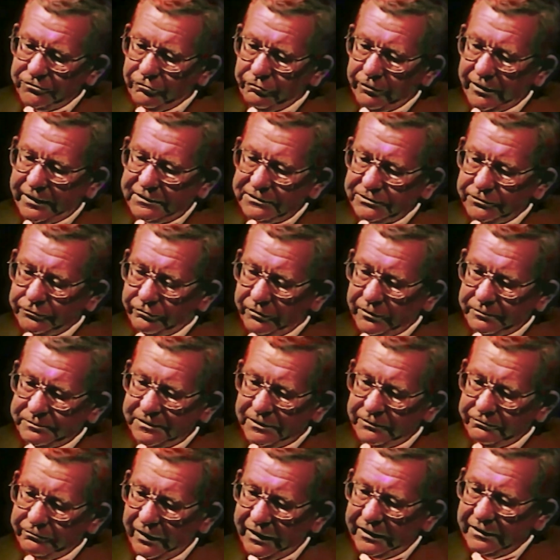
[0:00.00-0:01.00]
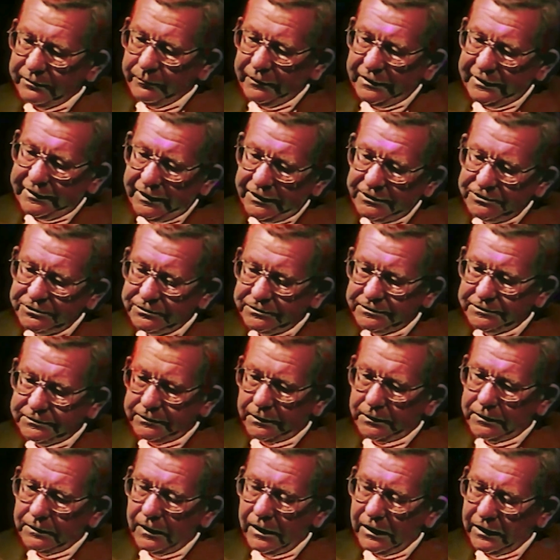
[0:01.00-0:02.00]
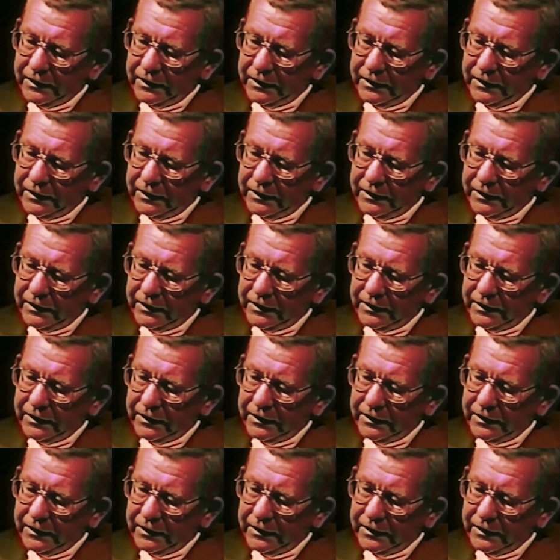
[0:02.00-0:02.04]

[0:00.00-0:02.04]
send transcripts and recommendations